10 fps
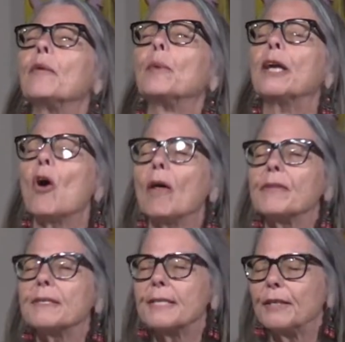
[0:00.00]
that we call
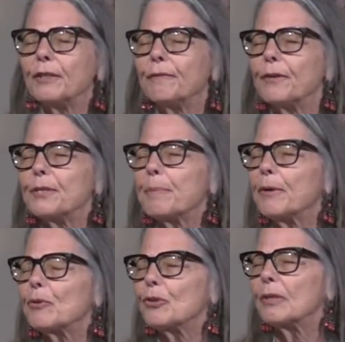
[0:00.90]
the Center for
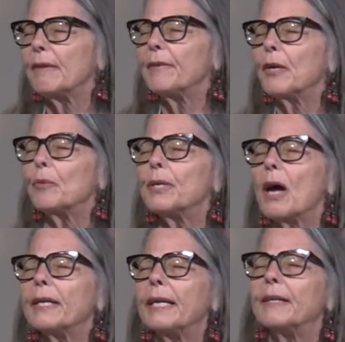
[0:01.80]
Spiritual Living,
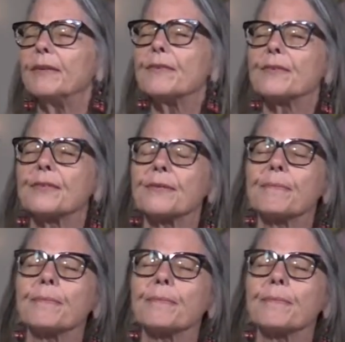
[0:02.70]
Granada Hills.